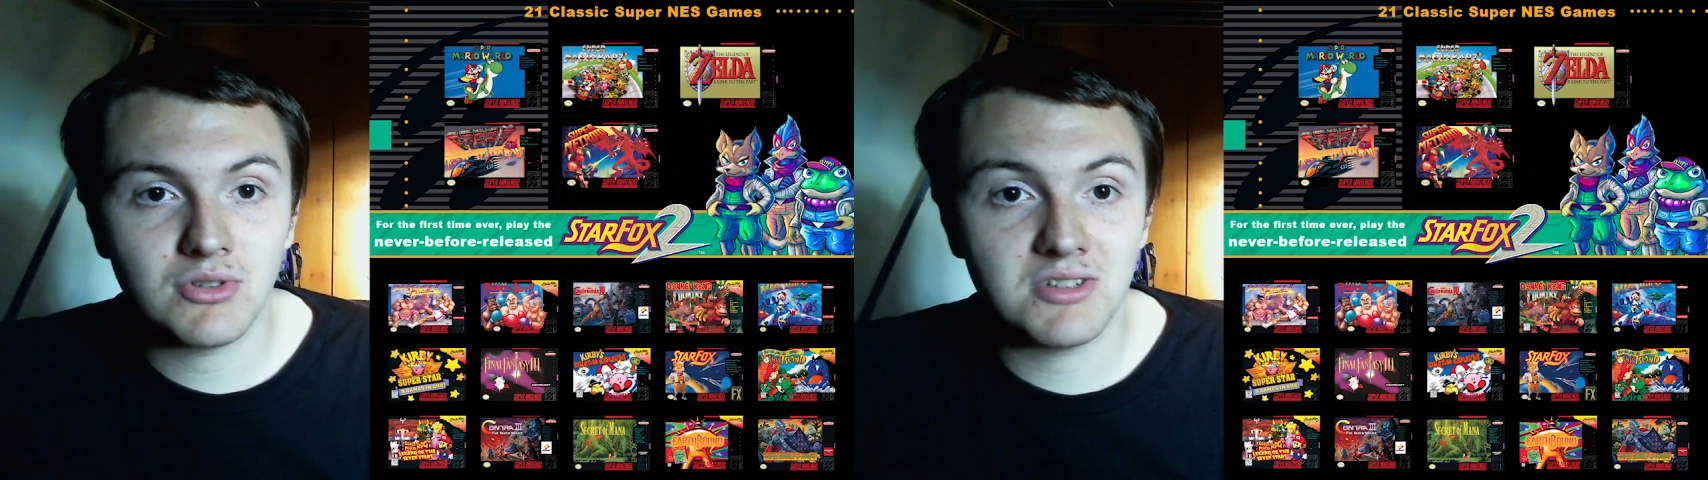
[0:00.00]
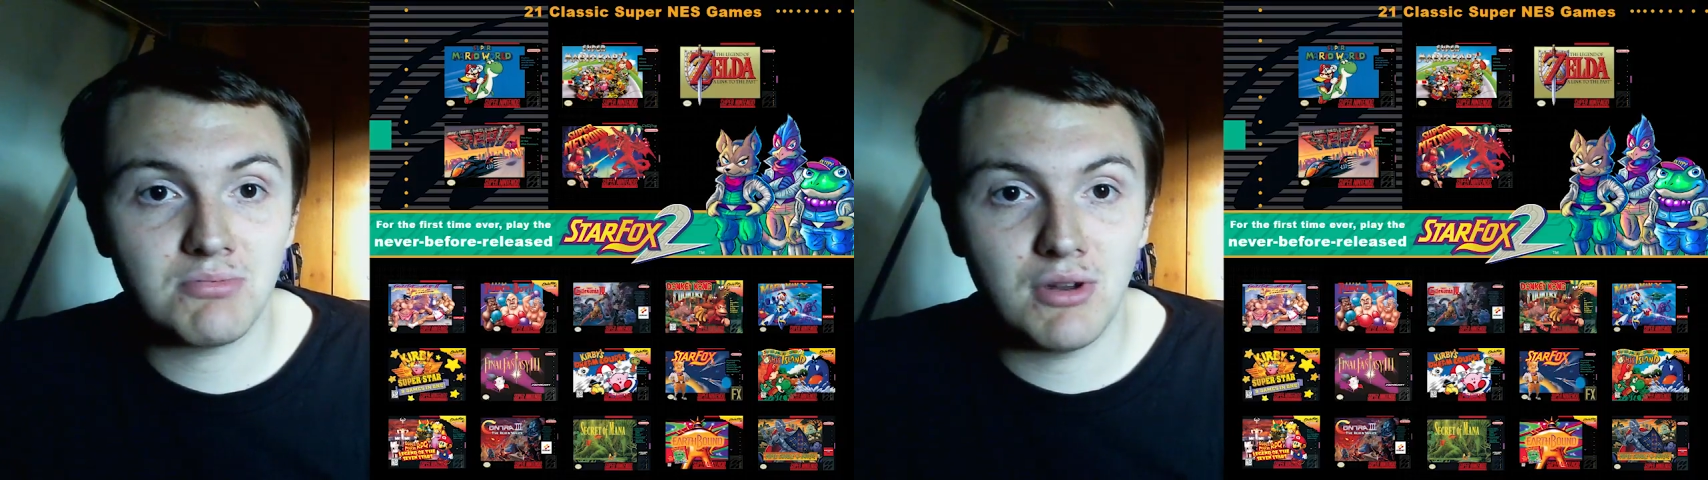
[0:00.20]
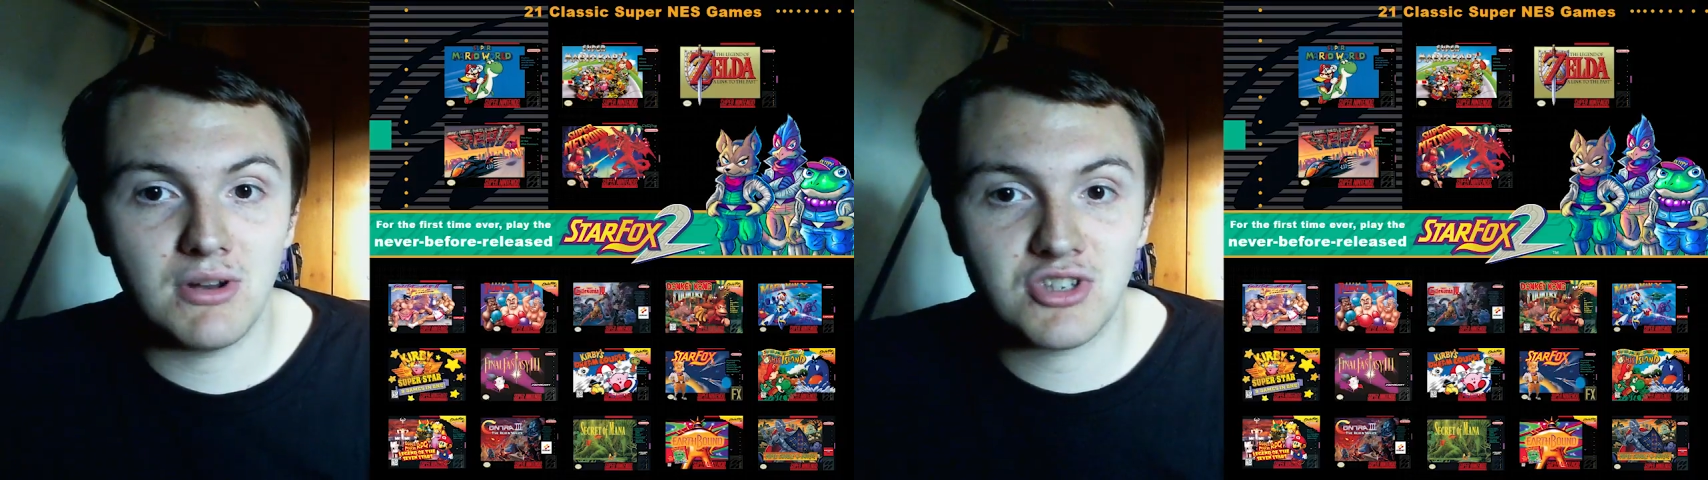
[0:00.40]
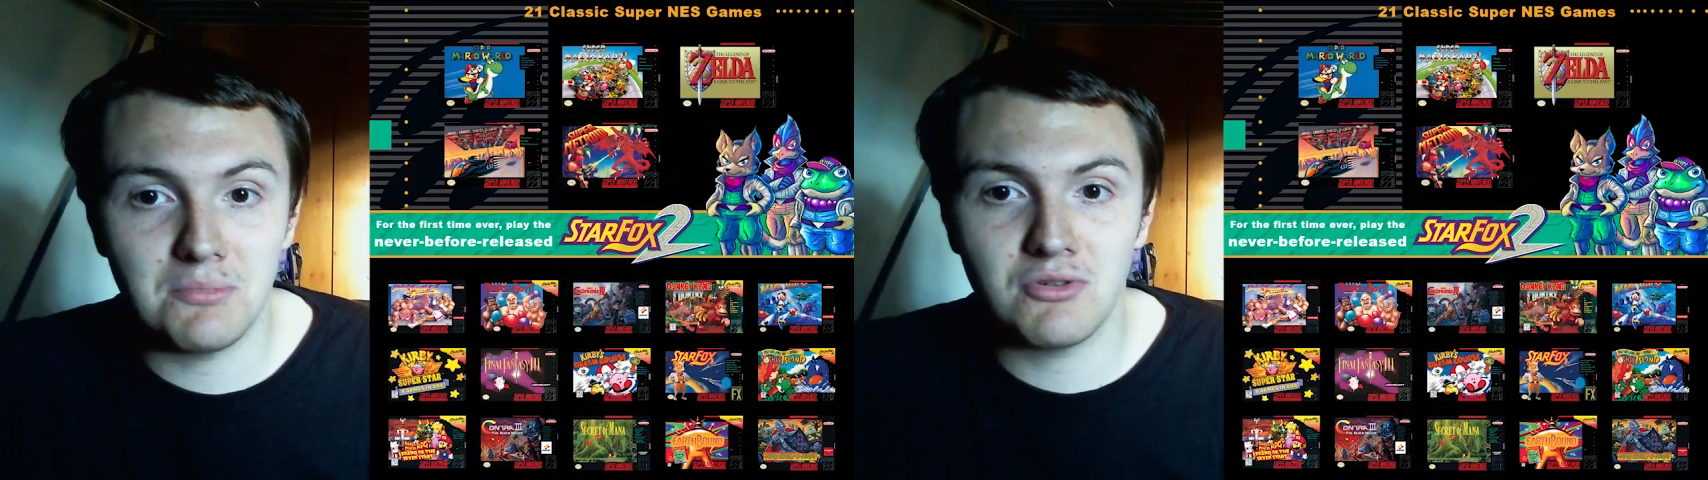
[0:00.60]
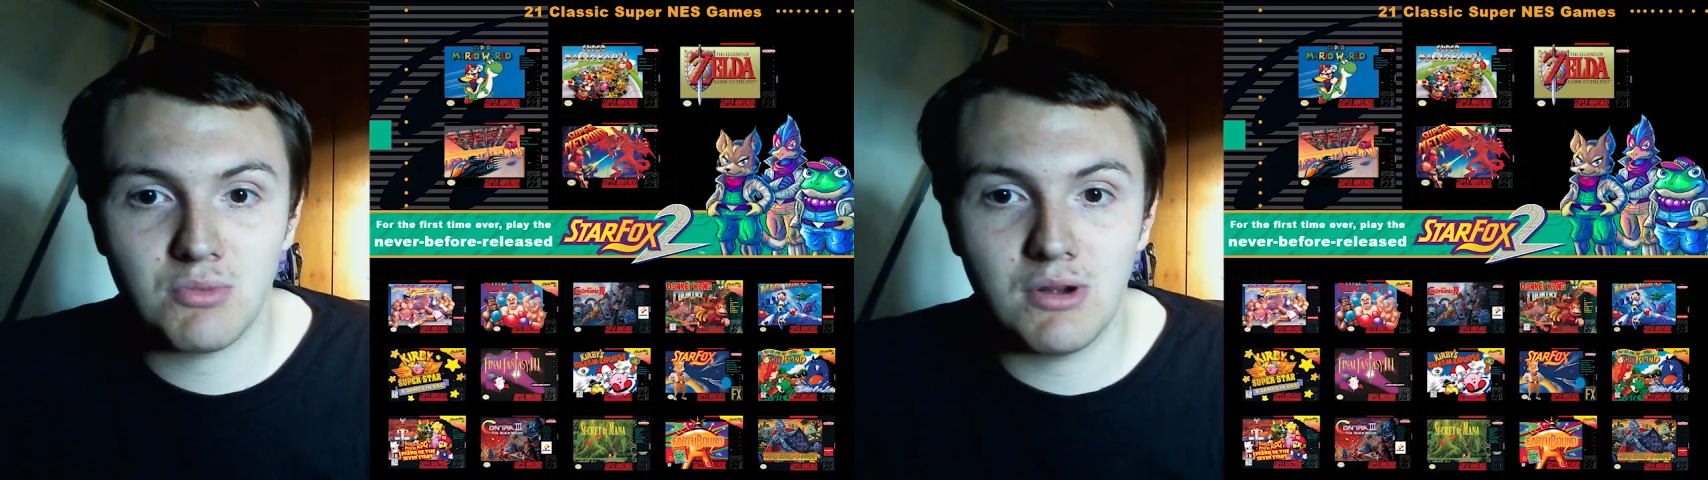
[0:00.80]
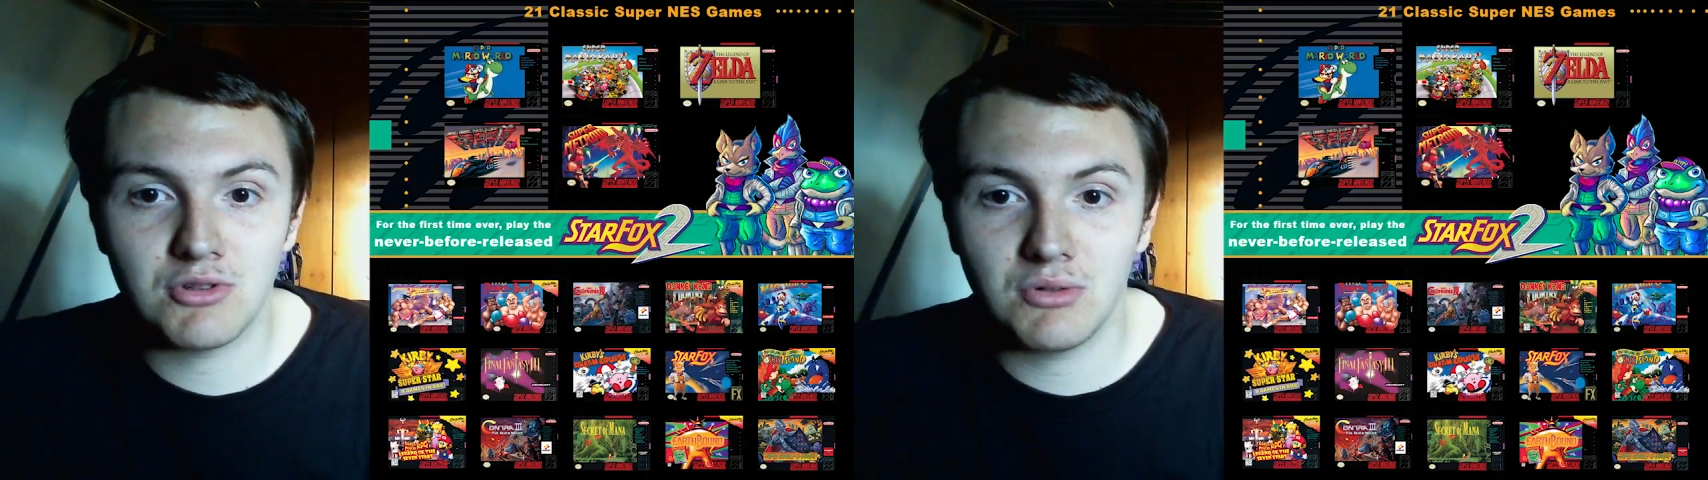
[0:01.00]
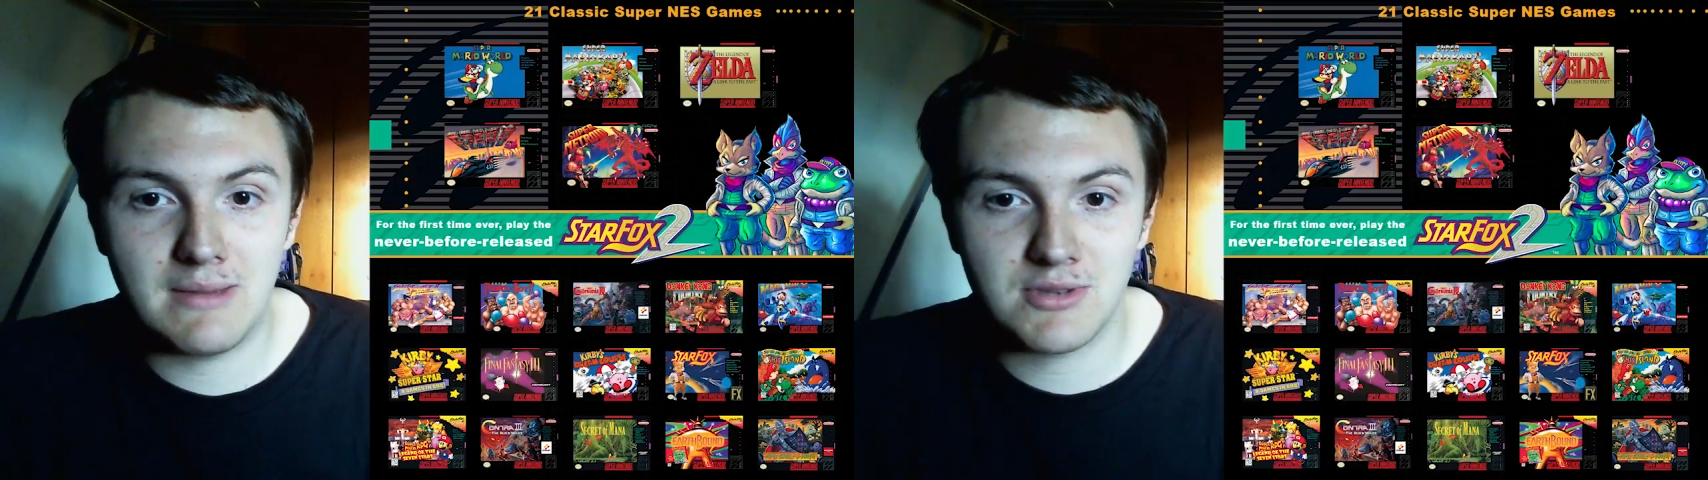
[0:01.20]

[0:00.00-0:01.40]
is pretty much the most well-told game.